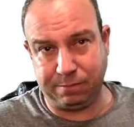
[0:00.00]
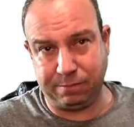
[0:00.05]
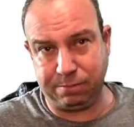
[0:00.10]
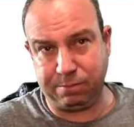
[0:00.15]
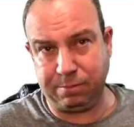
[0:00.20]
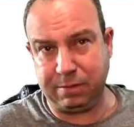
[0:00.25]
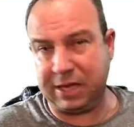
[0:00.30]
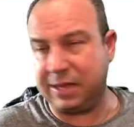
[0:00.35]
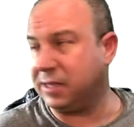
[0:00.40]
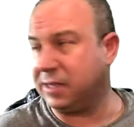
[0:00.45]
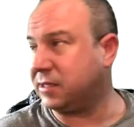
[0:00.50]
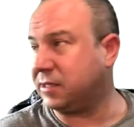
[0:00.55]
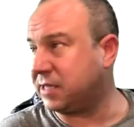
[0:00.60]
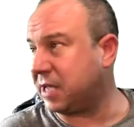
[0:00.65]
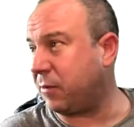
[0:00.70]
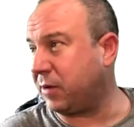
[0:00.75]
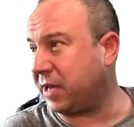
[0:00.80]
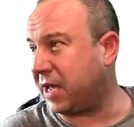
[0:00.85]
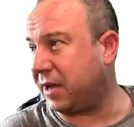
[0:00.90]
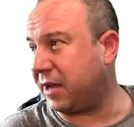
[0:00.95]
And this is how
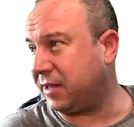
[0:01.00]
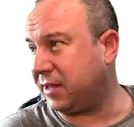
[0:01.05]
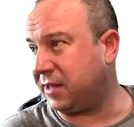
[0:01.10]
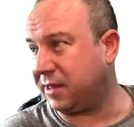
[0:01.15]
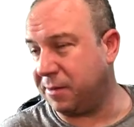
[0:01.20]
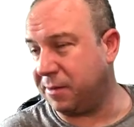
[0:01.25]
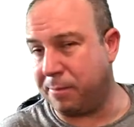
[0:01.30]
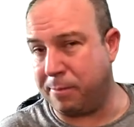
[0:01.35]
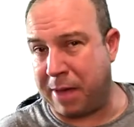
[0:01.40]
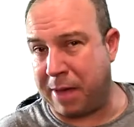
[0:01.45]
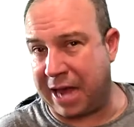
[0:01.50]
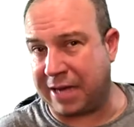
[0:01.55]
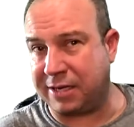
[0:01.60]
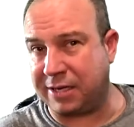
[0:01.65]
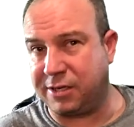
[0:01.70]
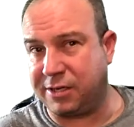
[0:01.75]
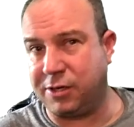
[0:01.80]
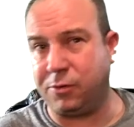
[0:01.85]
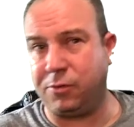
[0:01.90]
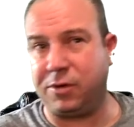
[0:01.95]
we calculate the
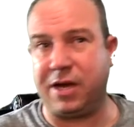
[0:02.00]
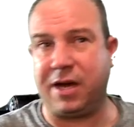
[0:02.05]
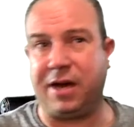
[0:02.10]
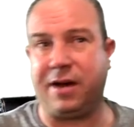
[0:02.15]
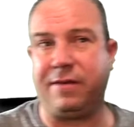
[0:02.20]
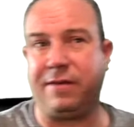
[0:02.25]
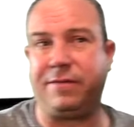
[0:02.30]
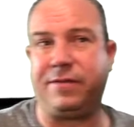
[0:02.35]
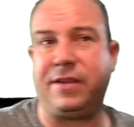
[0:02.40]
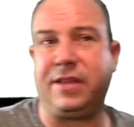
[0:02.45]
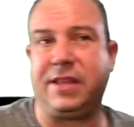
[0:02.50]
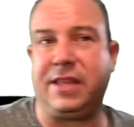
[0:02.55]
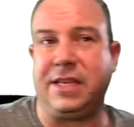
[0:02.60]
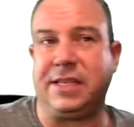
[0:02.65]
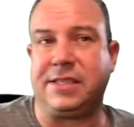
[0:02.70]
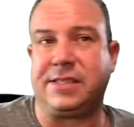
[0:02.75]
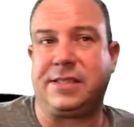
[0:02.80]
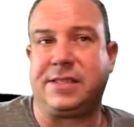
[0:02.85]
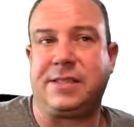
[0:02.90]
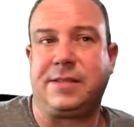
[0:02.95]
magnitude of
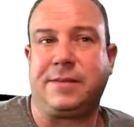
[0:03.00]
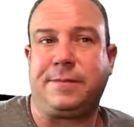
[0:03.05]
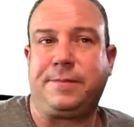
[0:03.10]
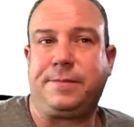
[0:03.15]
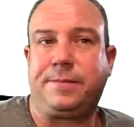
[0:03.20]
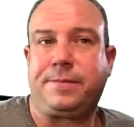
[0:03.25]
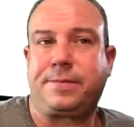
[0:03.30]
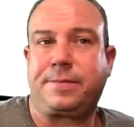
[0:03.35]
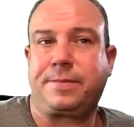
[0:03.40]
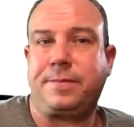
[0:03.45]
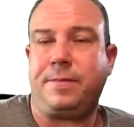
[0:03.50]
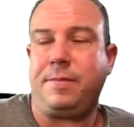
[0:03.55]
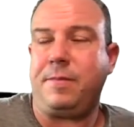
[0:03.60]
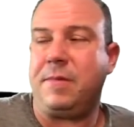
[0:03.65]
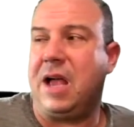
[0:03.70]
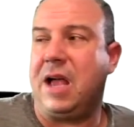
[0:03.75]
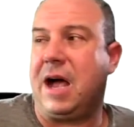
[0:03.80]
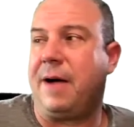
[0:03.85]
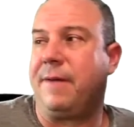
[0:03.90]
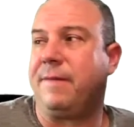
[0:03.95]
this
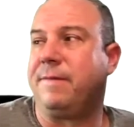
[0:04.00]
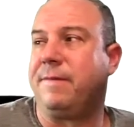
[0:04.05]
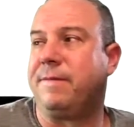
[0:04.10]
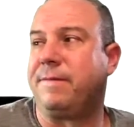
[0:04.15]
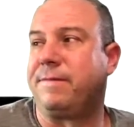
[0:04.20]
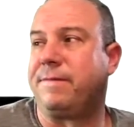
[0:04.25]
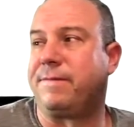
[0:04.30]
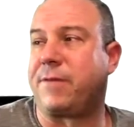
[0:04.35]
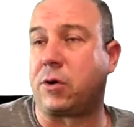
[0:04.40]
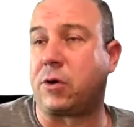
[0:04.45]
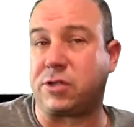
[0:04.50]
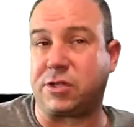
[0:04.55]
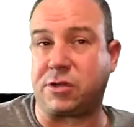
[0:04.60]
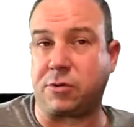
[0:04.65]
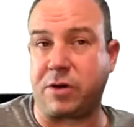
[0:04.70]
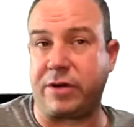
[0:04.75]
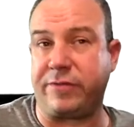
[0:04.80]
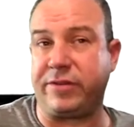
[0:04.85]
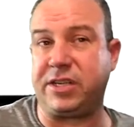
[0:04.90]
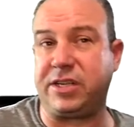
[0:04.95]
first
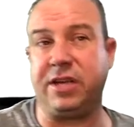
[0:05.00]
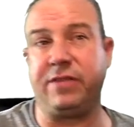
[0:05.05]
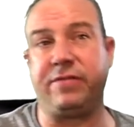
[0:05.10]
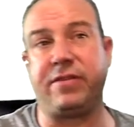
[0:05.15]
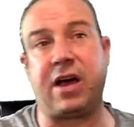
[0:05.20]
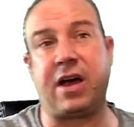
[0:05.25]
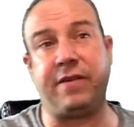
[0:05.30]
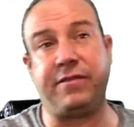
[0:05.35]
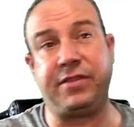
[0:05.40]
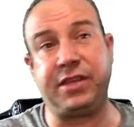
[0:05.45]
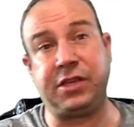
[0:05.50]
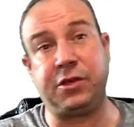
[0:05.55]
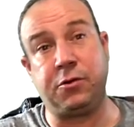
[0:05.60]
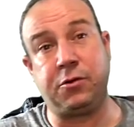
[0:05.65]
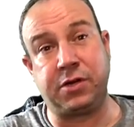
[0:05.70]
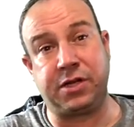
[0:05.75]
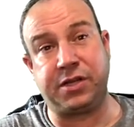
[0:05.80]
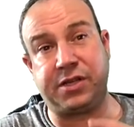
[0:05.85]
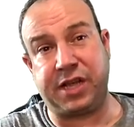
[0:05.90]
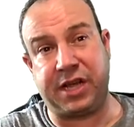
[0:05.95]
derivative of the
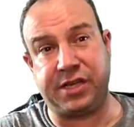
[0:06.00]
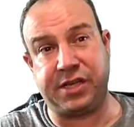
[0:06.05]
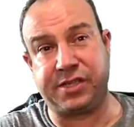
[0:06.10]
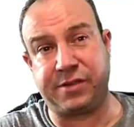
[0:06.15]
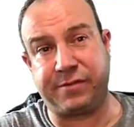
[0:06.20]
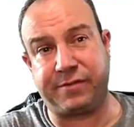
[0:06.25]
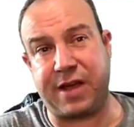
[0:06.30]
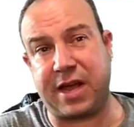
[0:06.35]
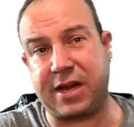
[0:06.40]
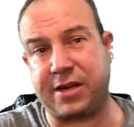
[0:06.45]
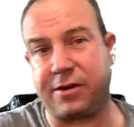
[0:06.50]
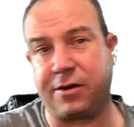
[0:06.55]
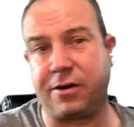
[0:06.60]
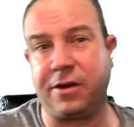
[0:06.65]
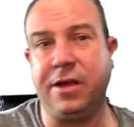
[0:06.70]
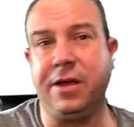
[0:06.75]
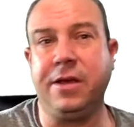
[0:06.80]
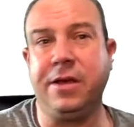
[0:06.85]
unit tangent vector.